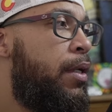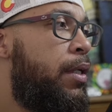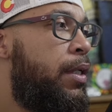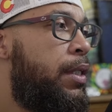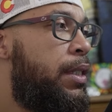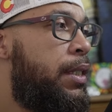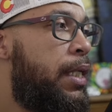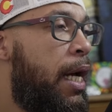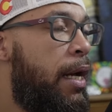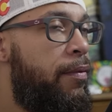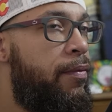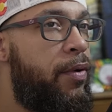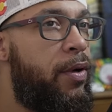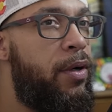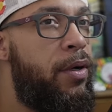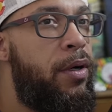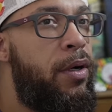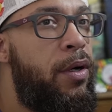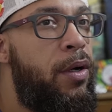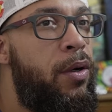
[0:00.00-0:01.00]

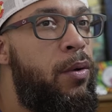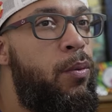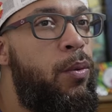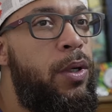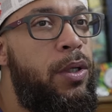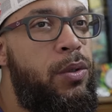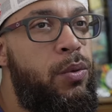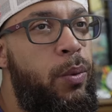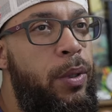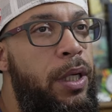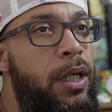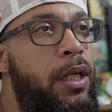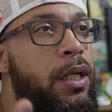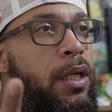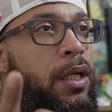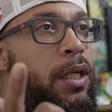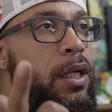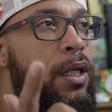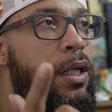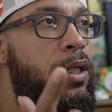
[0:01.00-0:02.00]
cypher was when
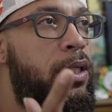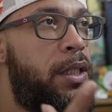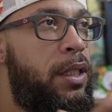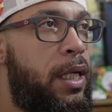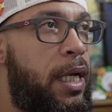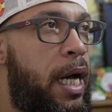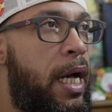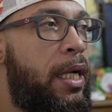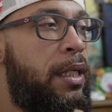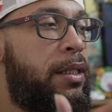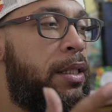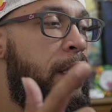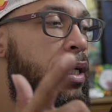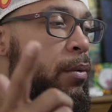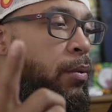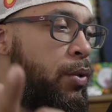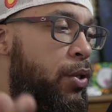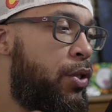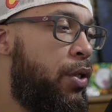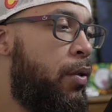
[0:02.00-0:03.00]
Kai Cenat
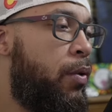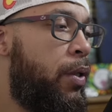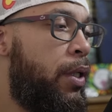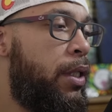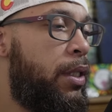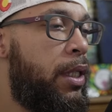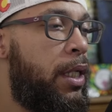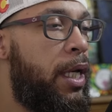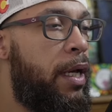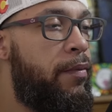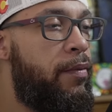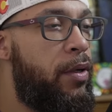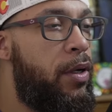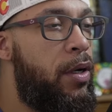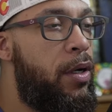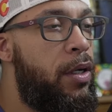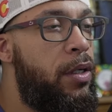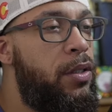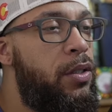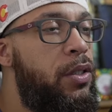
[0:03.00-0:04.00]
was showing it to Kevin
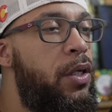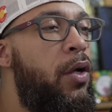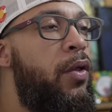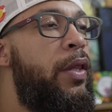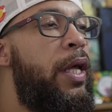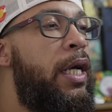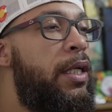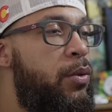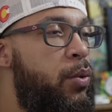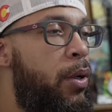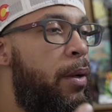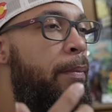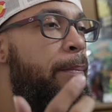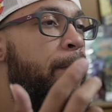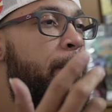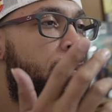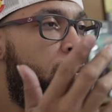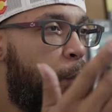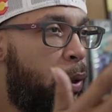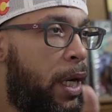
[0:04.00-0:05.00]
Hart, so that's what,
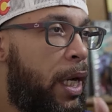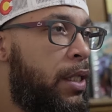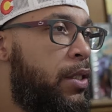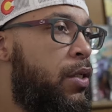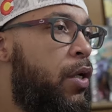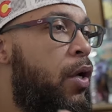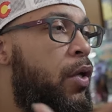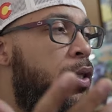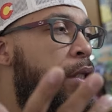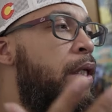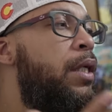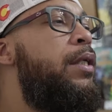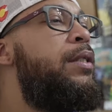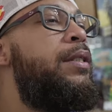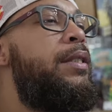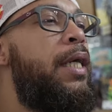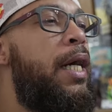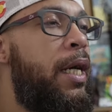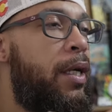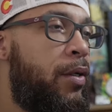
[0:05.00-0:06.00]
when I saw
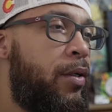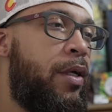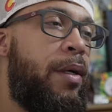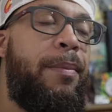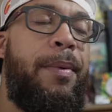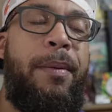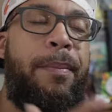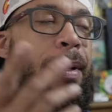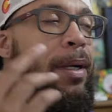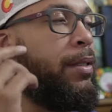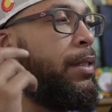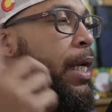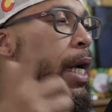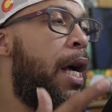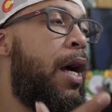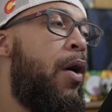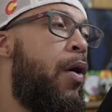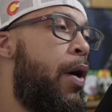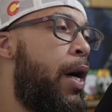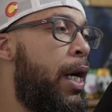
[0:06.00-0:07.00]
this title come up, I was like,
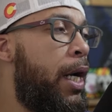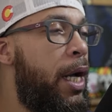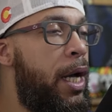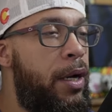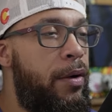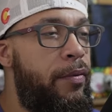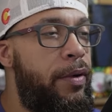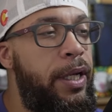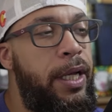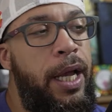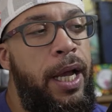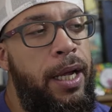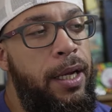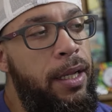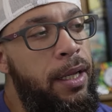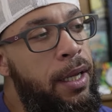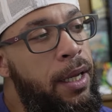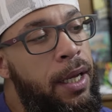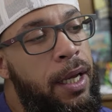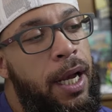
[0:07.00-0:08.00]
oh, I gotta react.
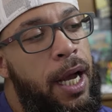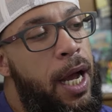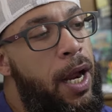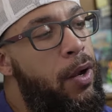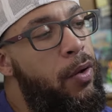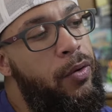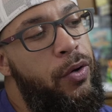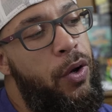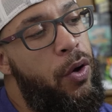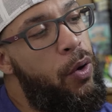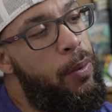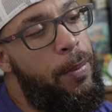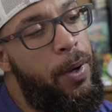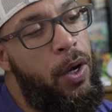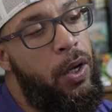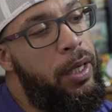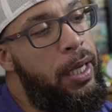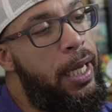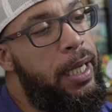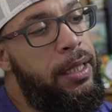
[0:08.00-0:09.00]
I don't know them
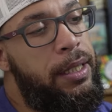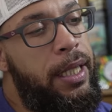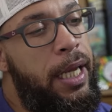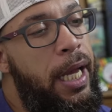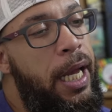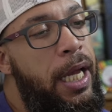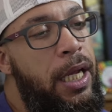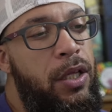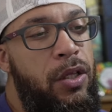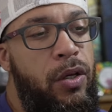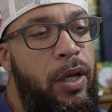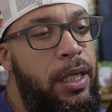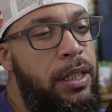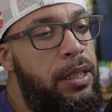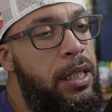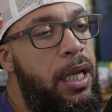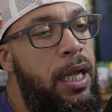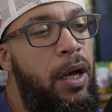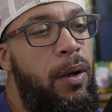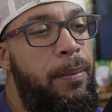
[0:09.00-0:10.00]
all like that, and you guys
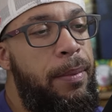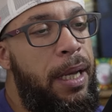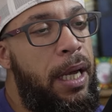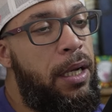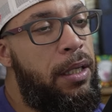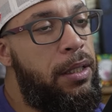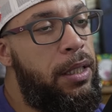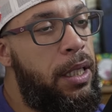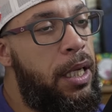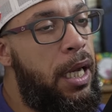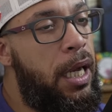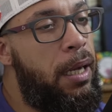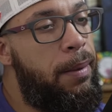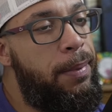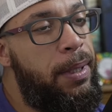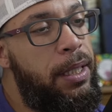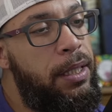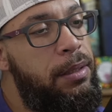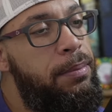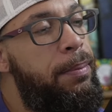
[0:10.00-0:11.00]
can help me out in the
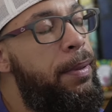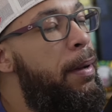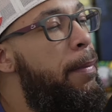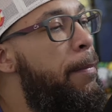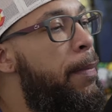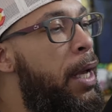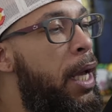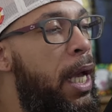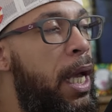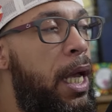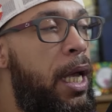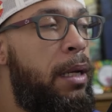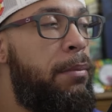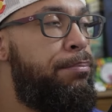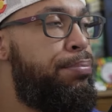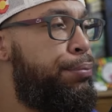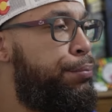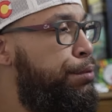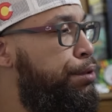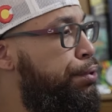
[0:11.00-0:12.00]
comments, but man,
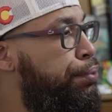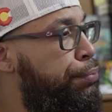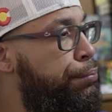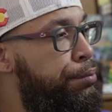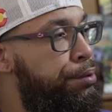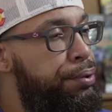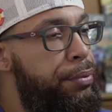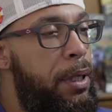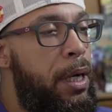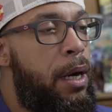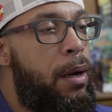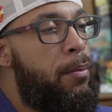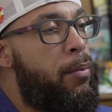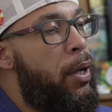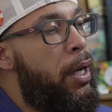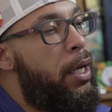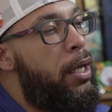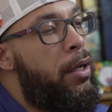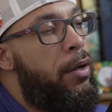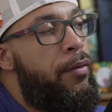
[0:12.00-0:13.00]
I'm
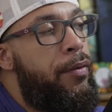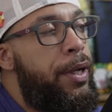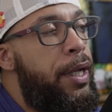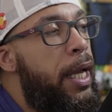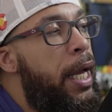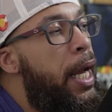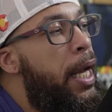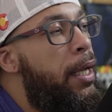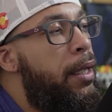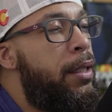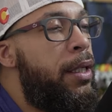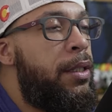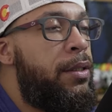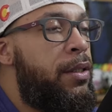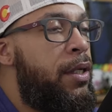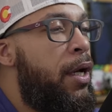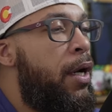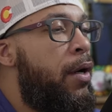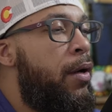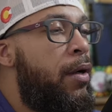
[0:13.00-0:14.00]
ready to react. Let's
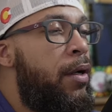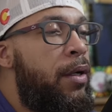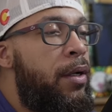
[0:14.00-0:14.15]
go.